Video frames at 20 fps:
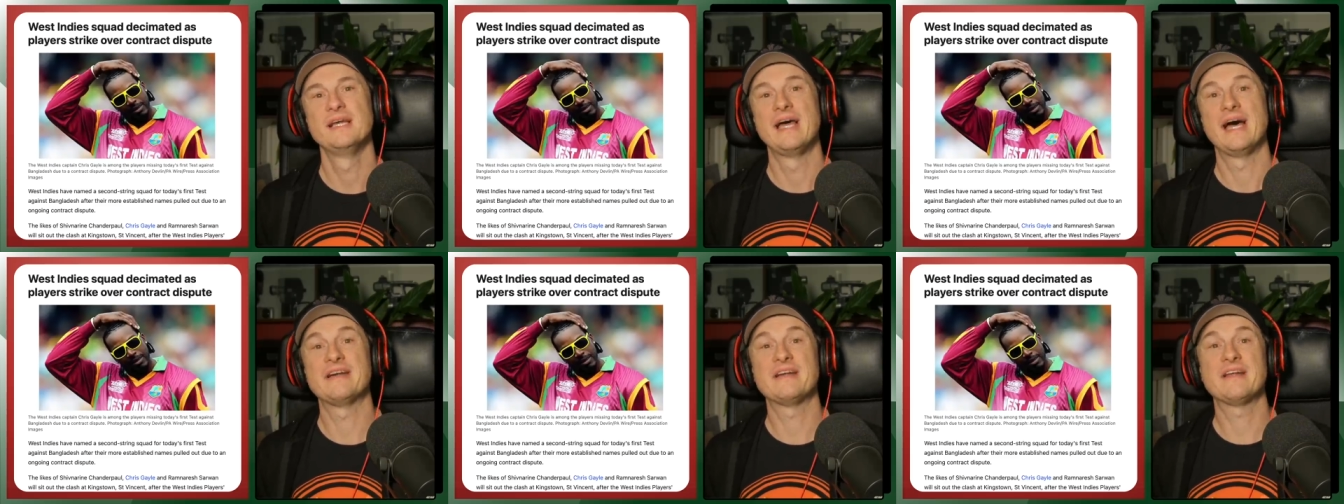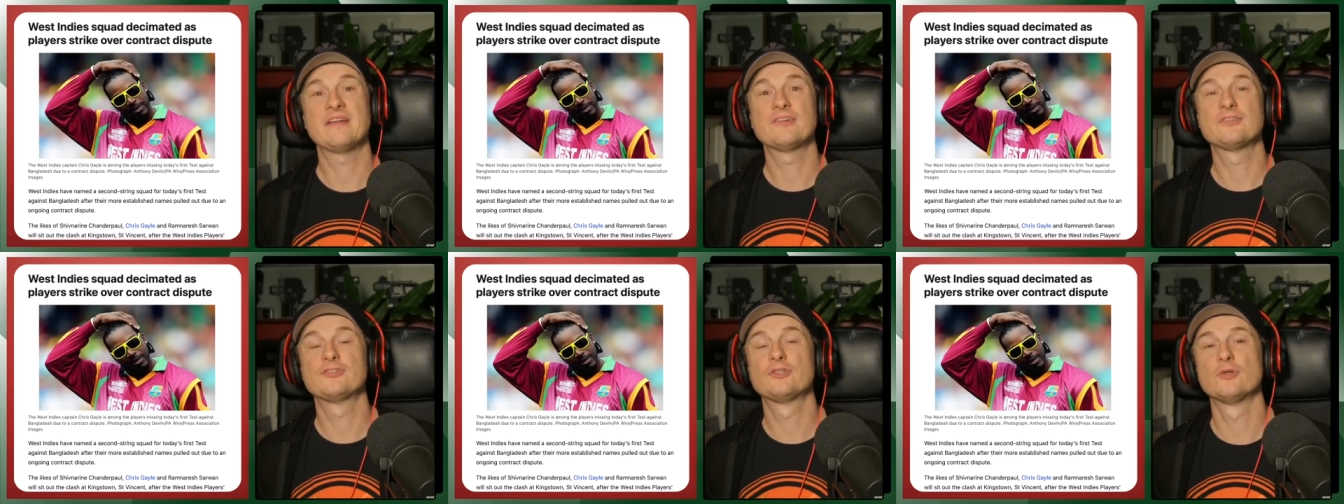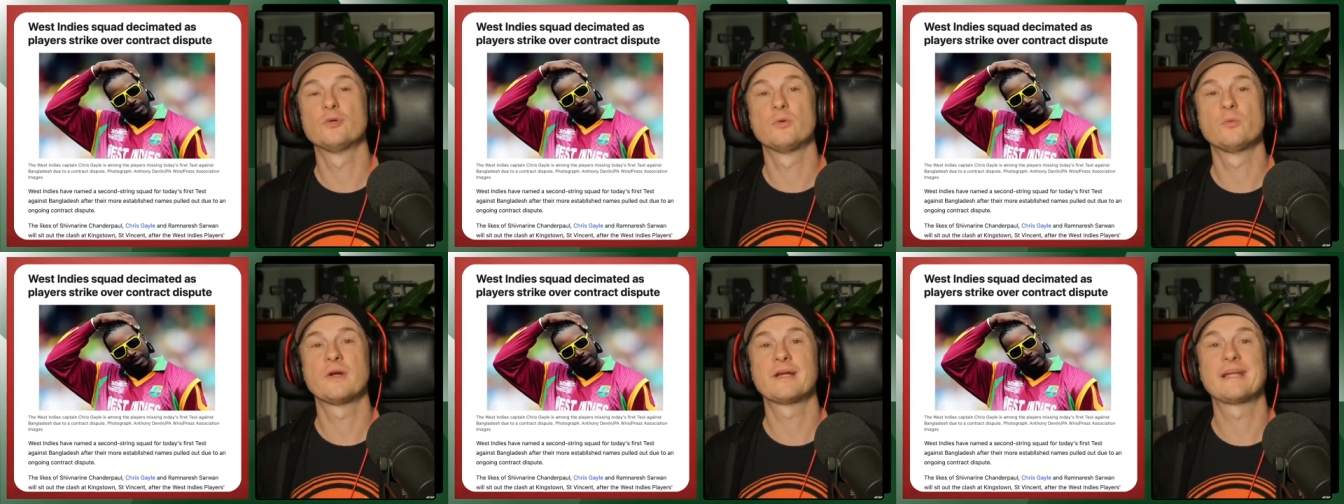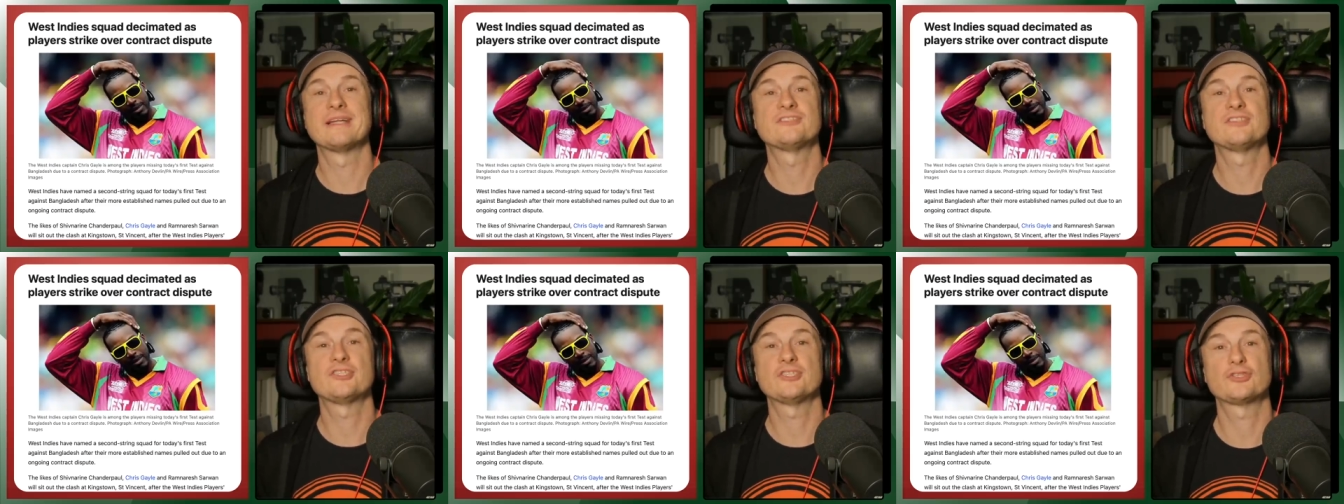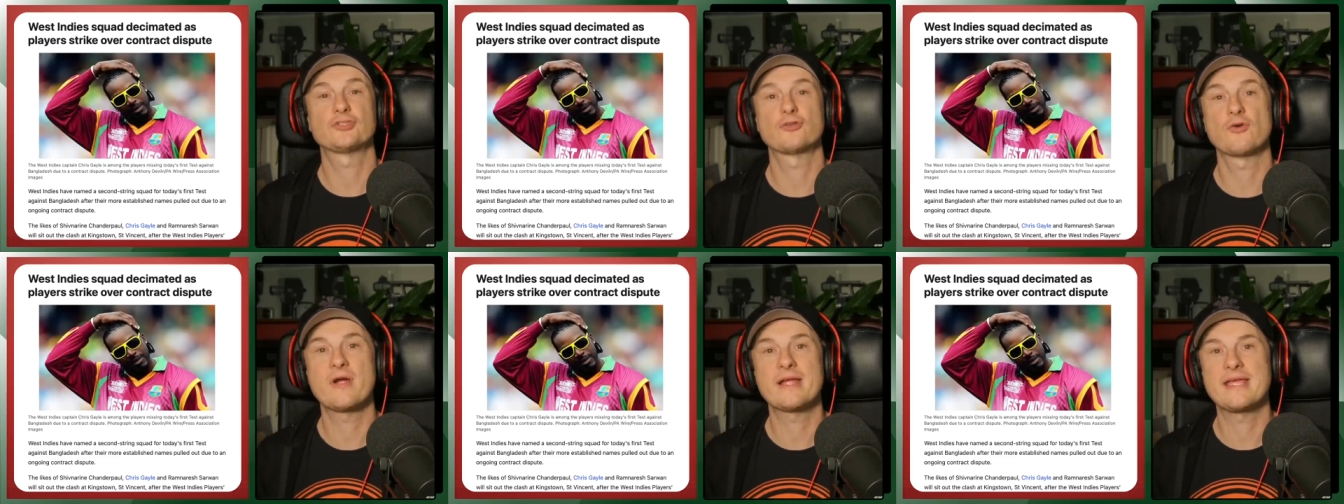Another two were against a
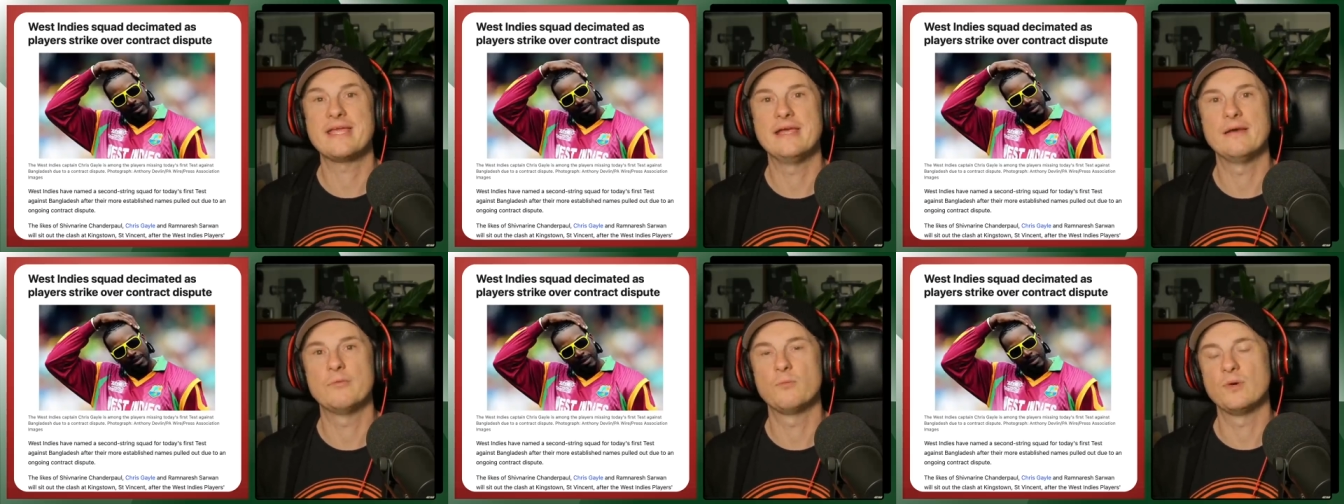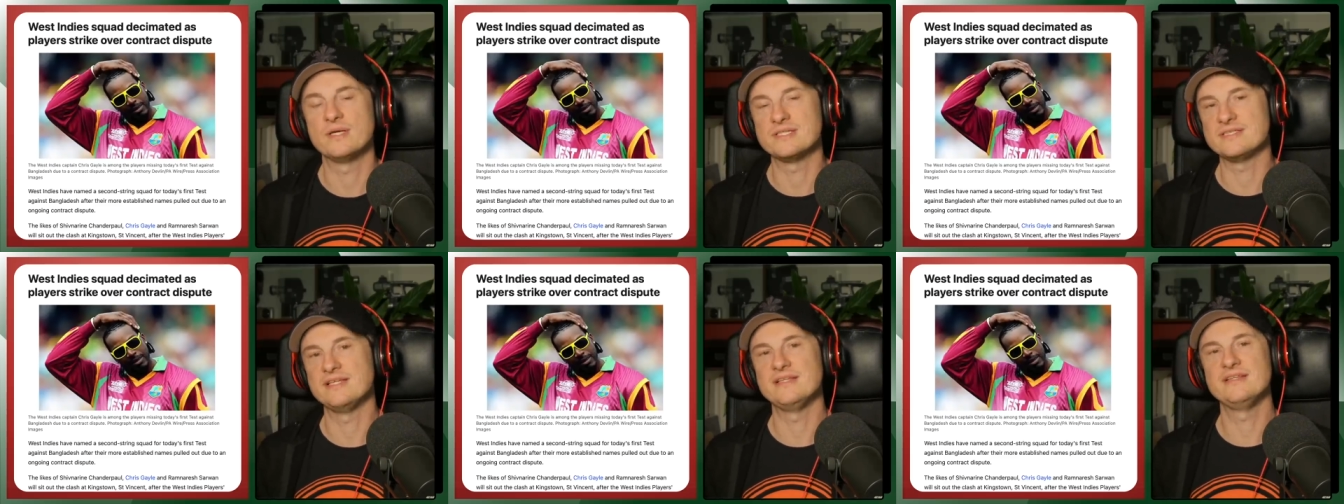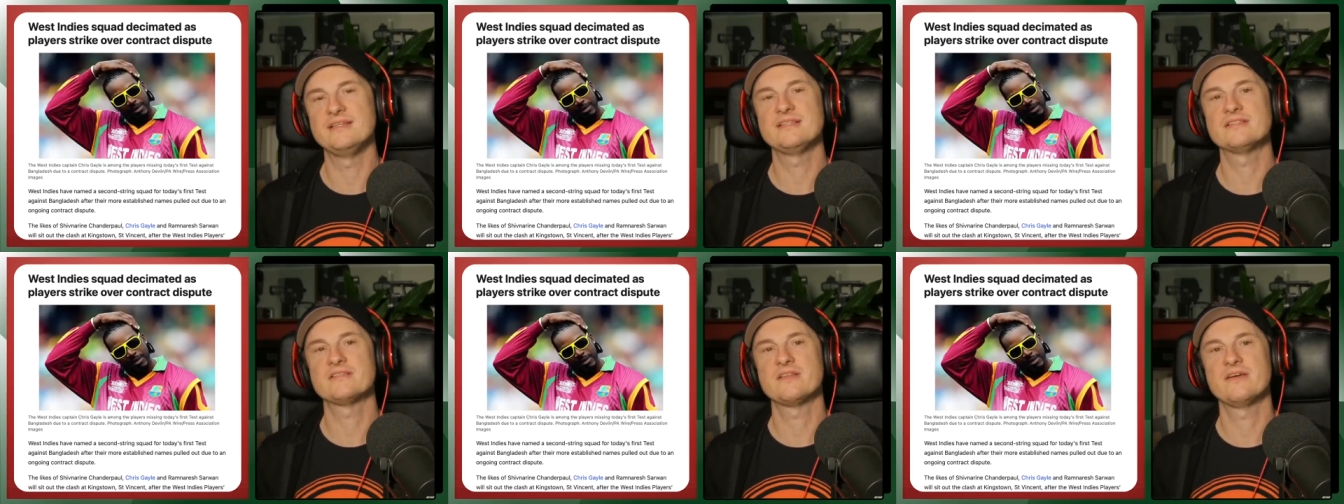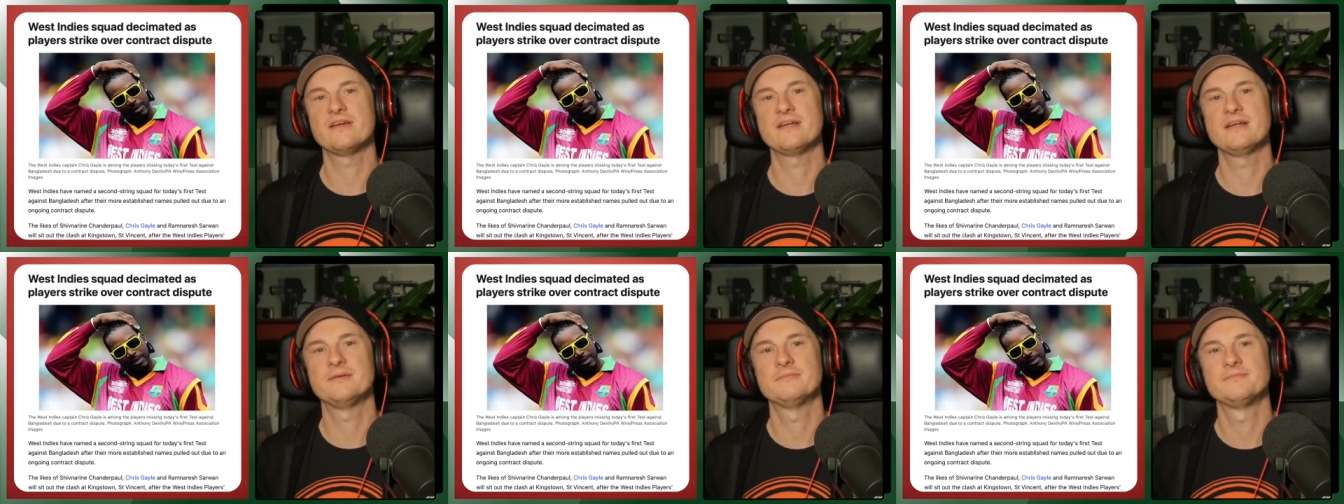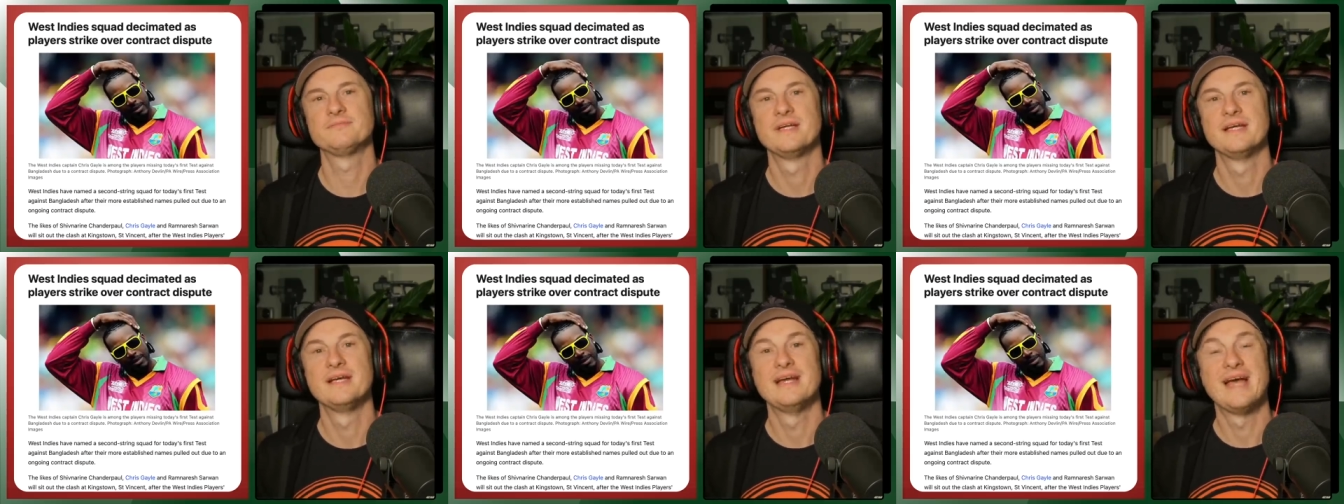strike-hit West Indies lineup.